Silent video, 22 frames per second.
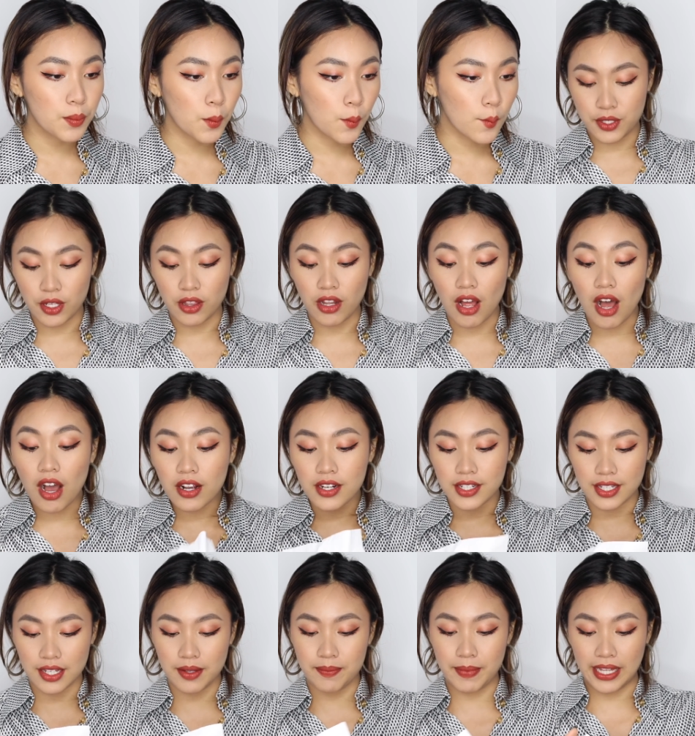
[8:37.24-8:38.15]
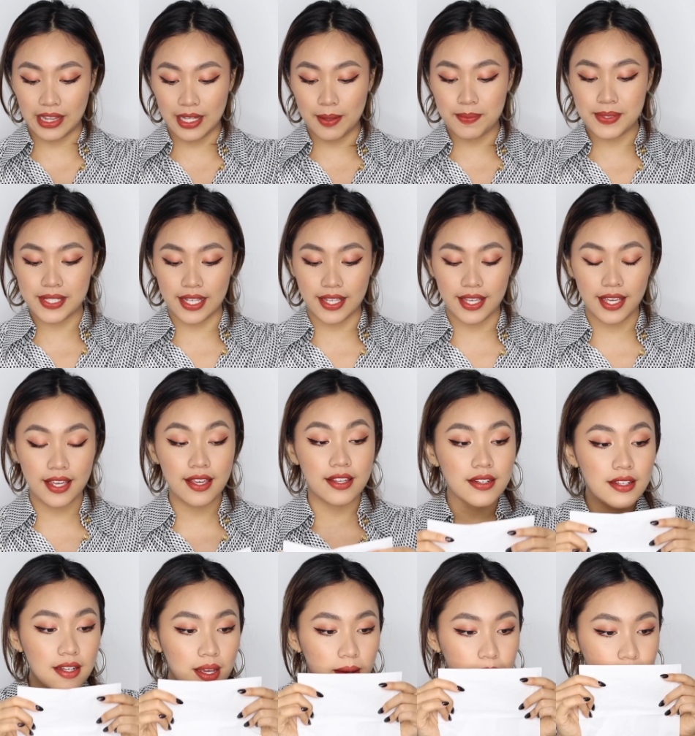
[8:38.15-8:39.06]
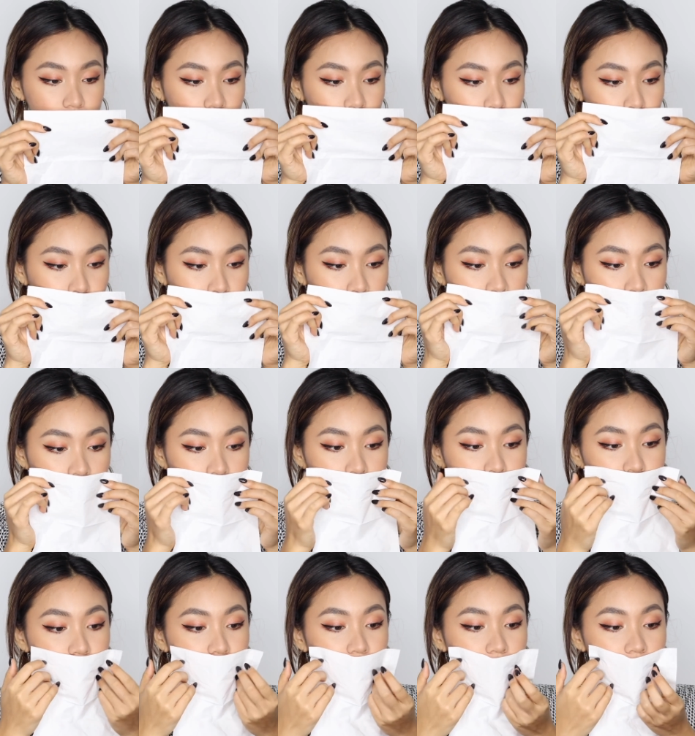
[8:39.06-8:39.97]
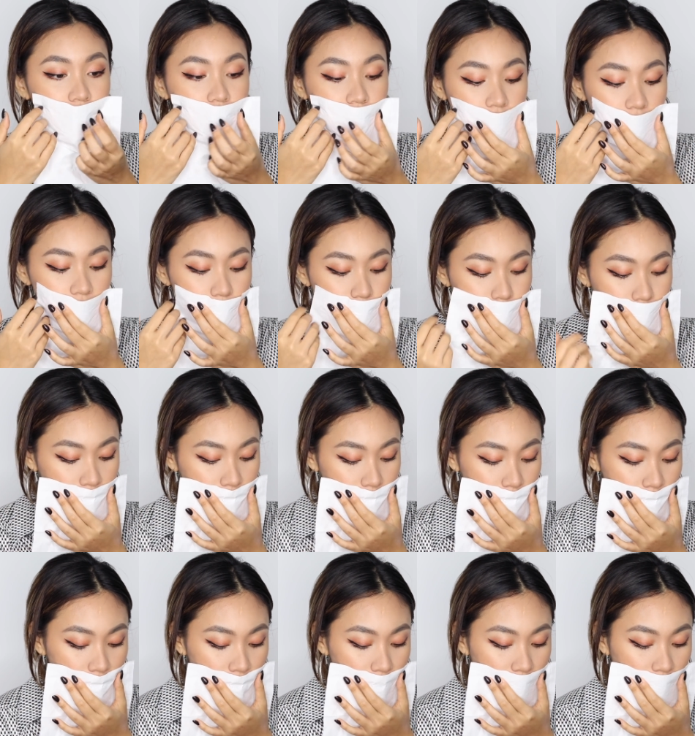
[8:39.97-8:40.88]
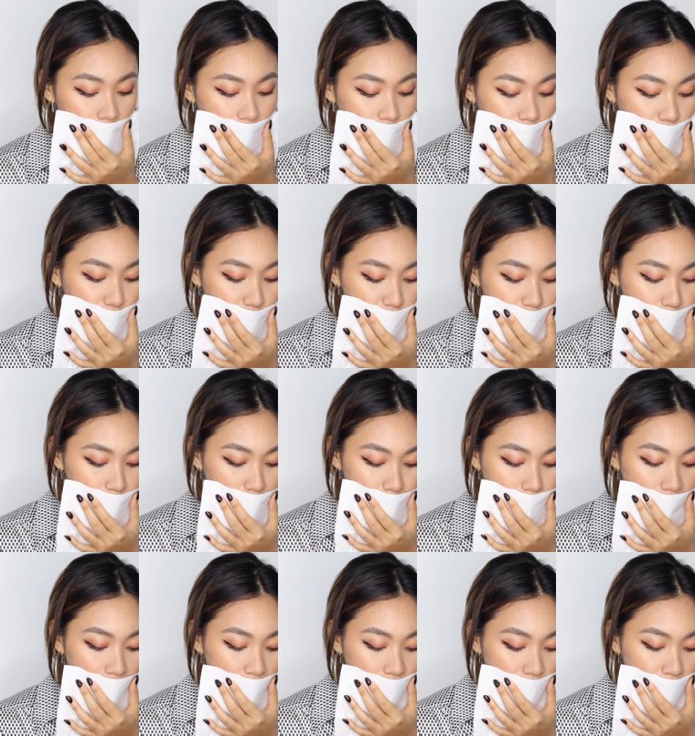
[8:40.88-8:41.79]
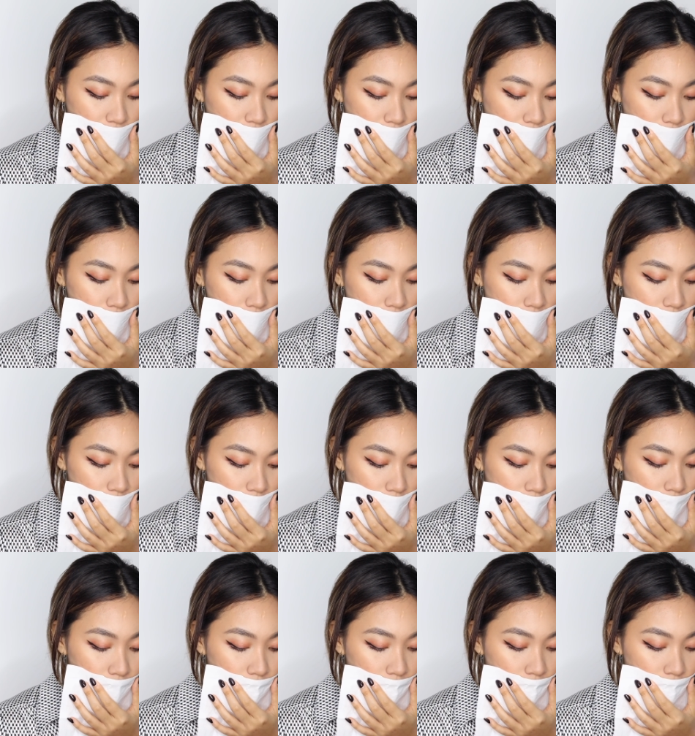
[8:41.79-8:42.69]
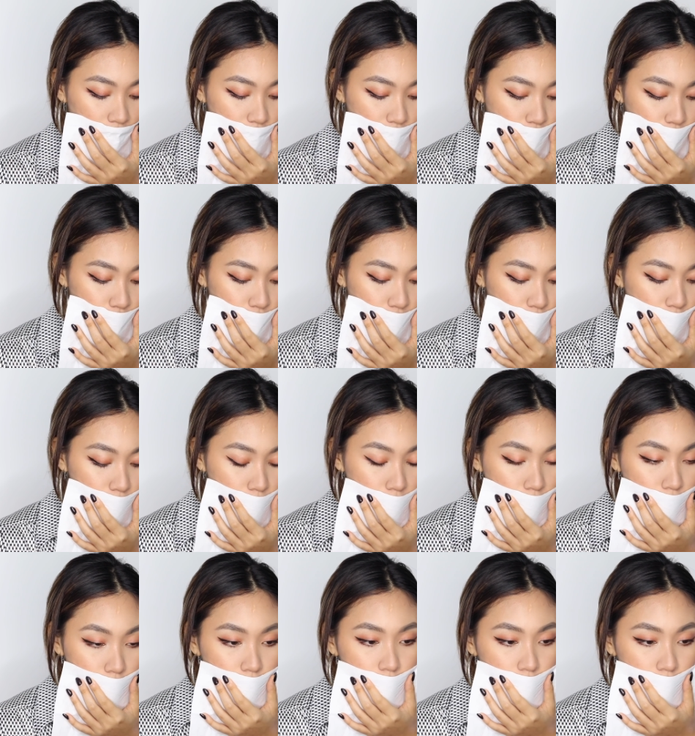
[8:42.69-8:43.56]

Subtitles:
To lock my lipstick in, I'm just gonna put this over the top and use my powder to